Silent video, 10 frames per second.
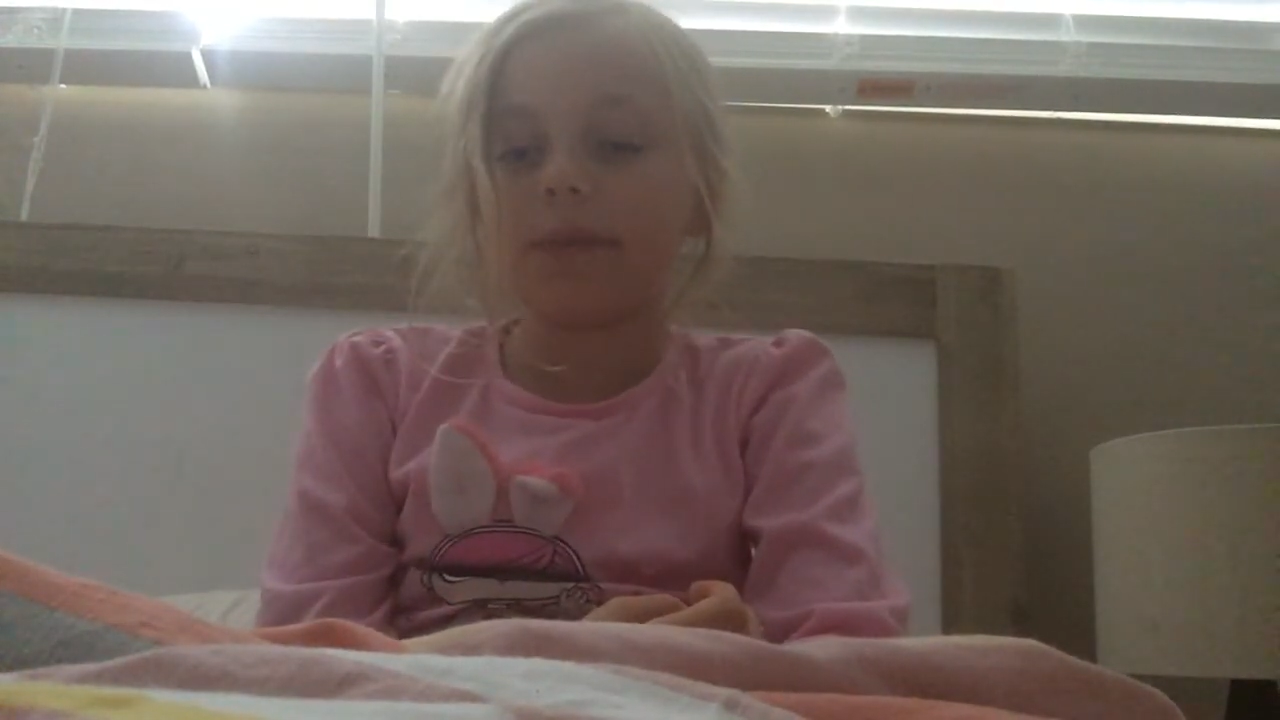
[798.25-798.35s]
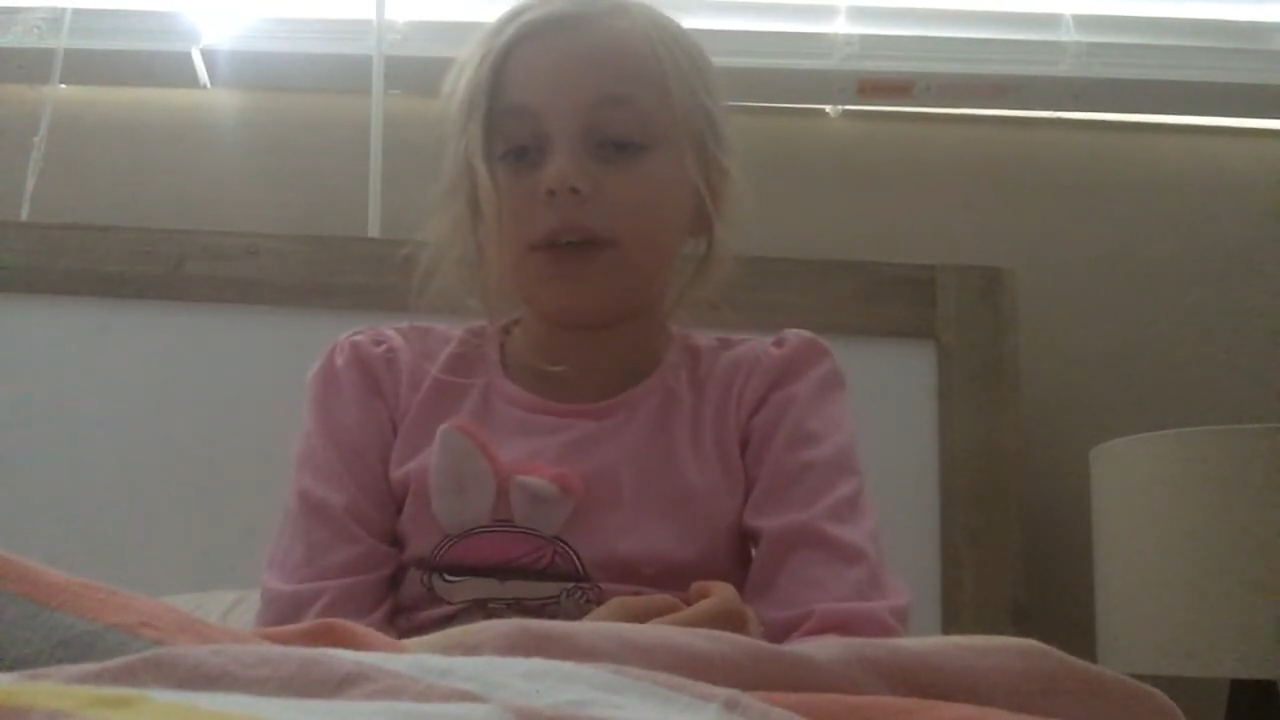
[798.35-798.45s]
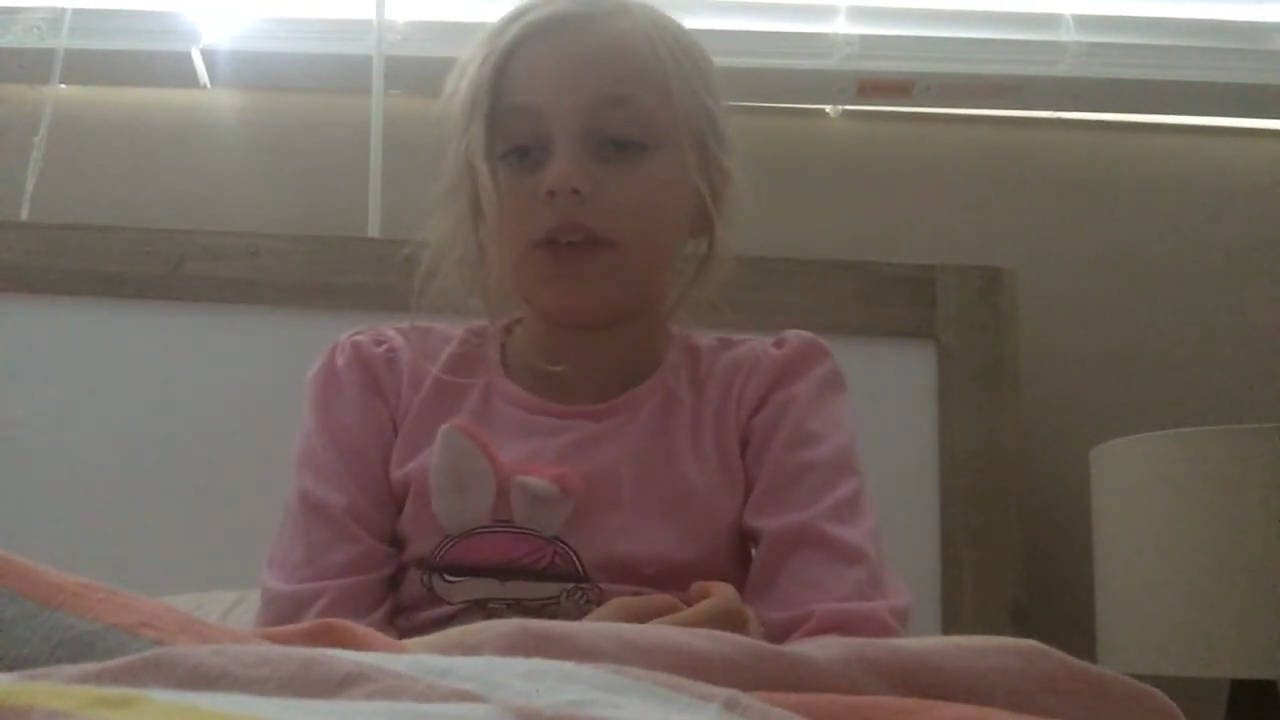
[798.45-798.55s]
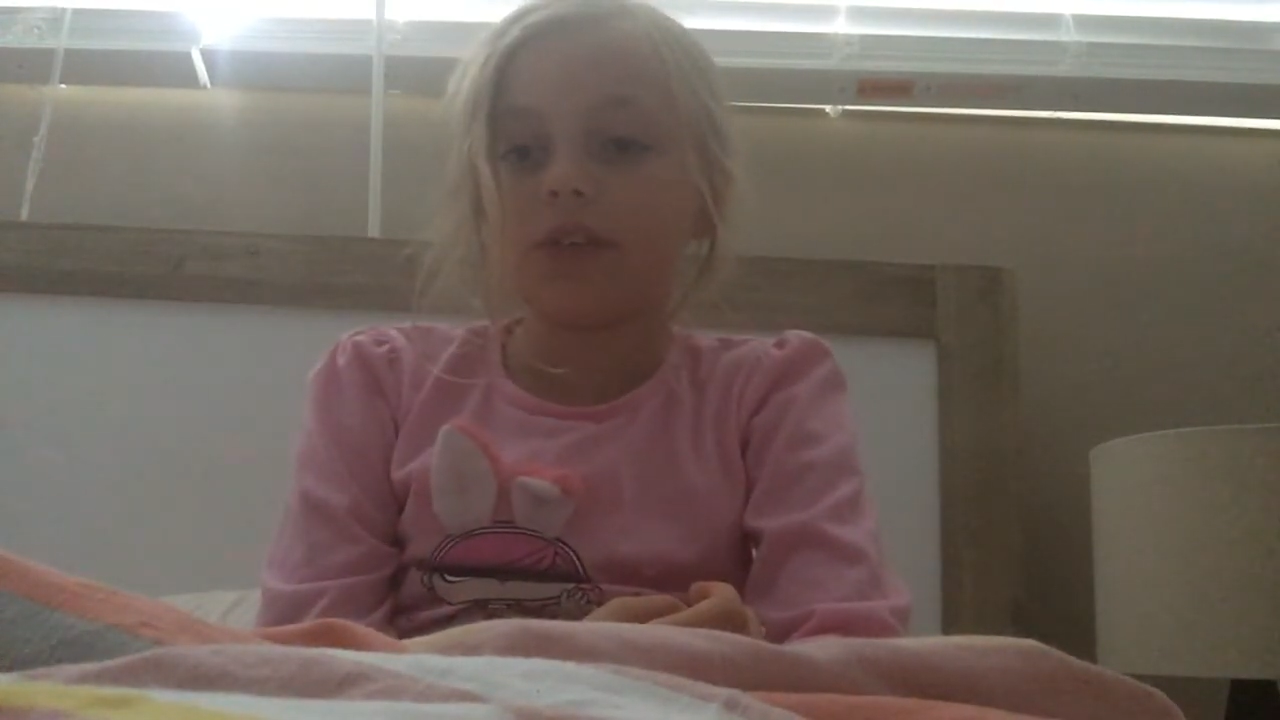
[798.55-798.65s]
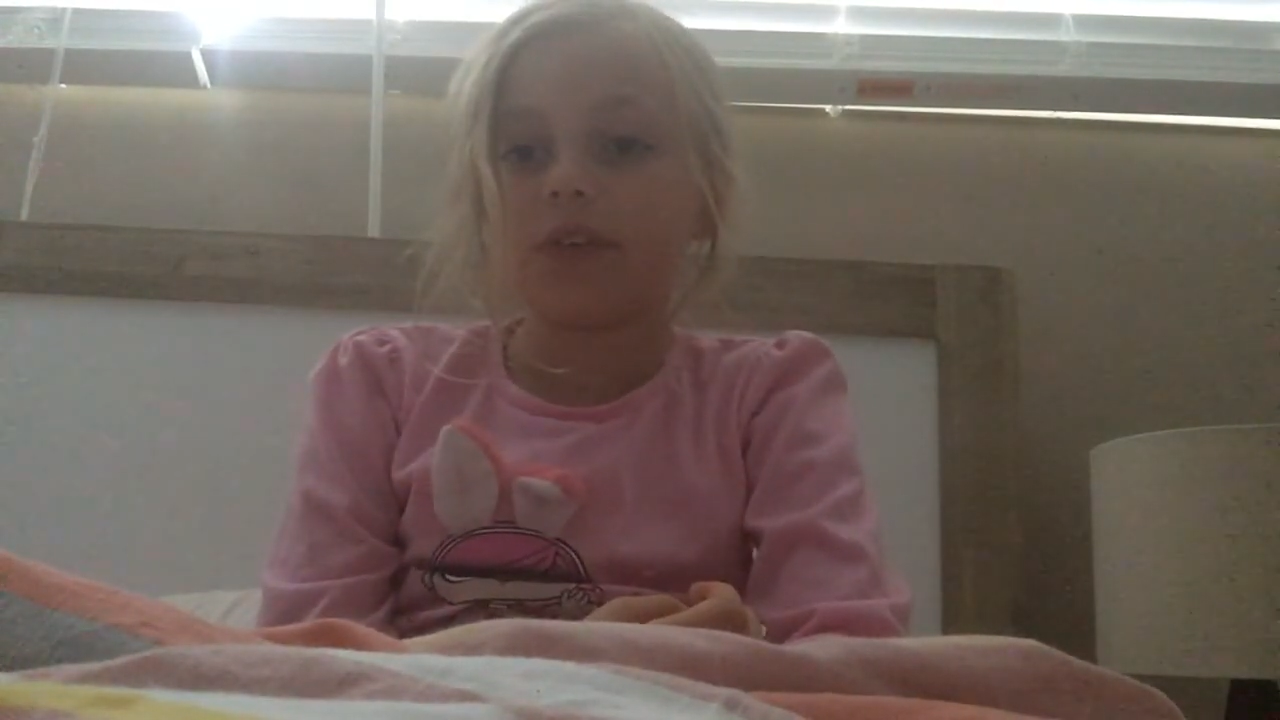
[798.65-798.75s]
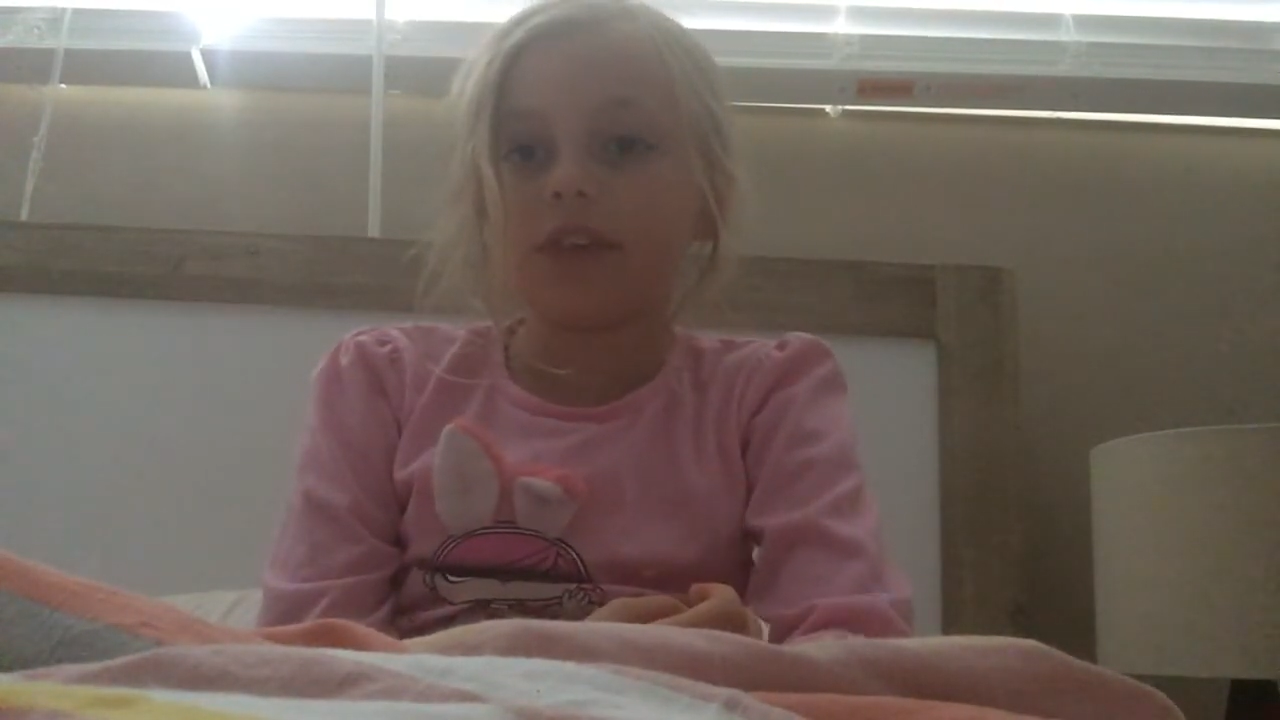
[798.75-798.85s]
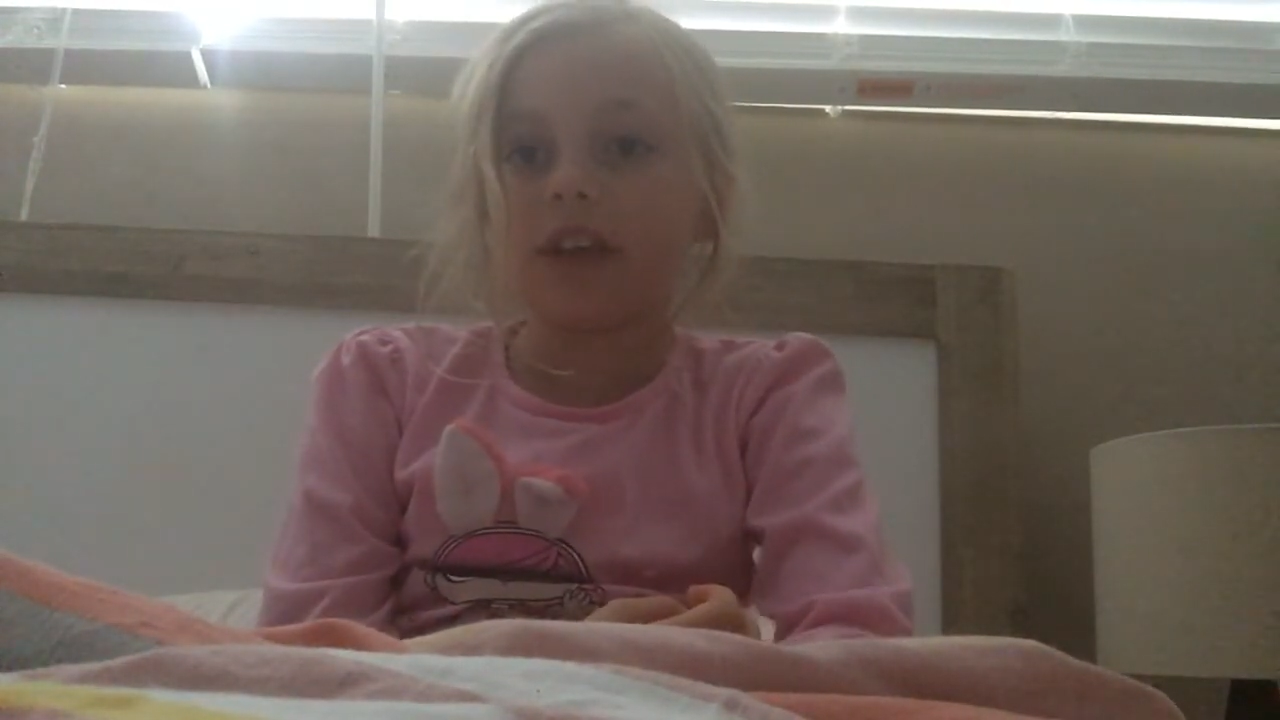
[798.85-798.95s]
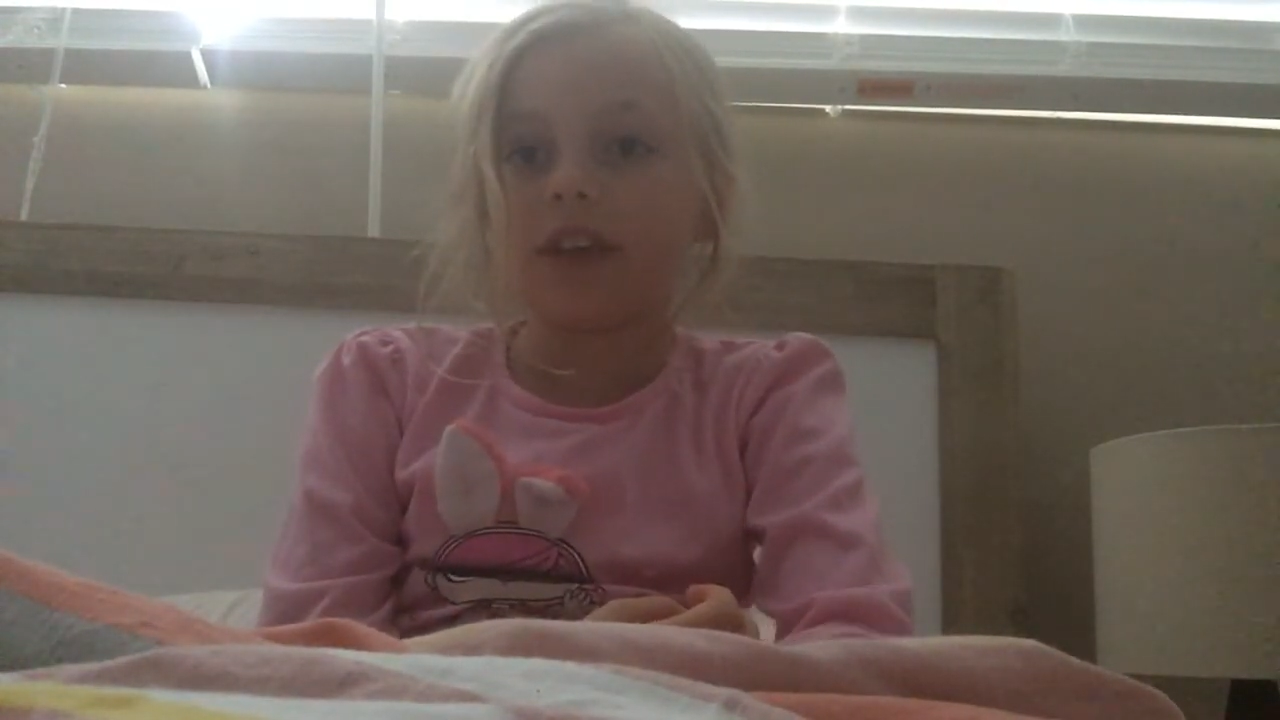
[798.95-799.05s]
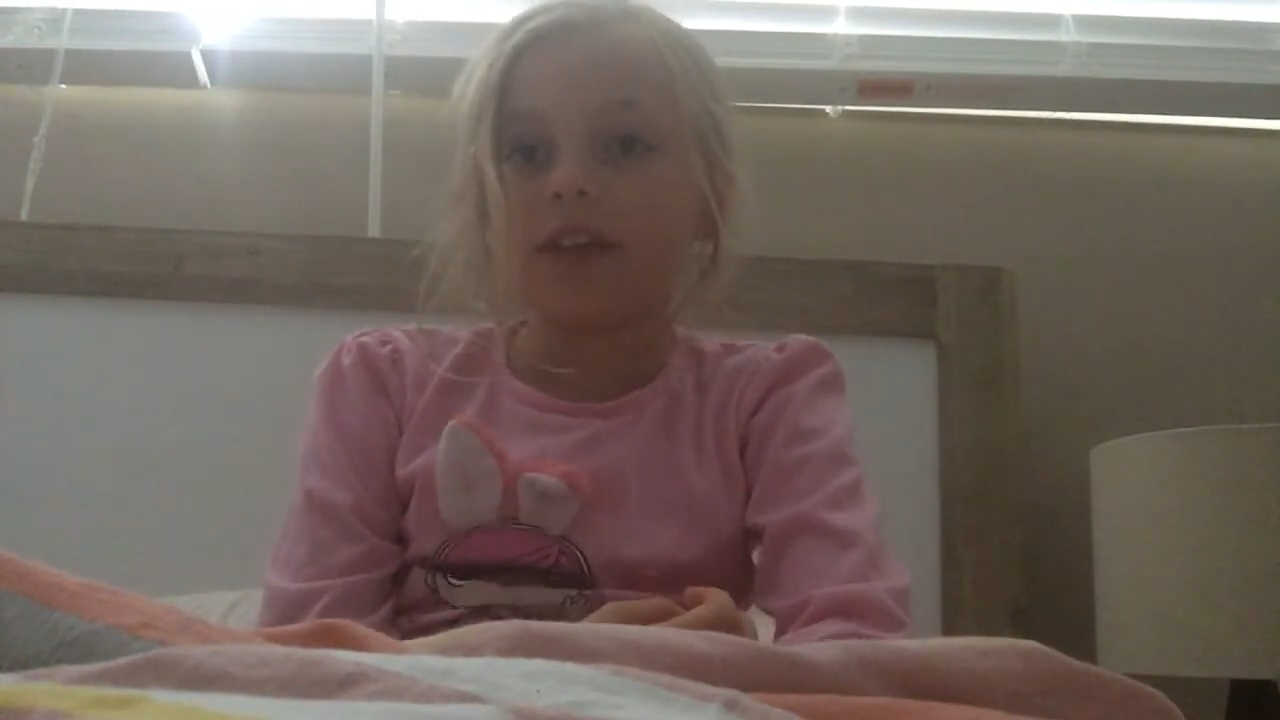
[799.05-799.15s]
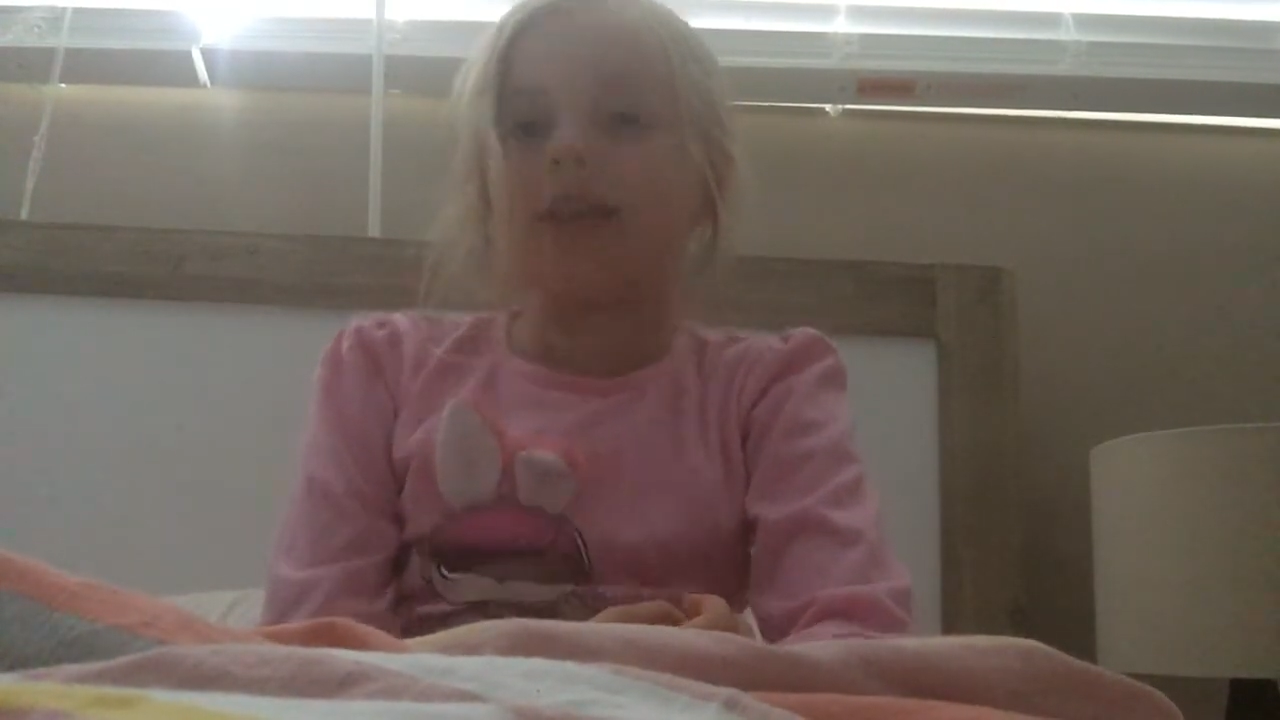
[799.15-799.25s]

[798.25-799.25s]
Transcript: because you're dead.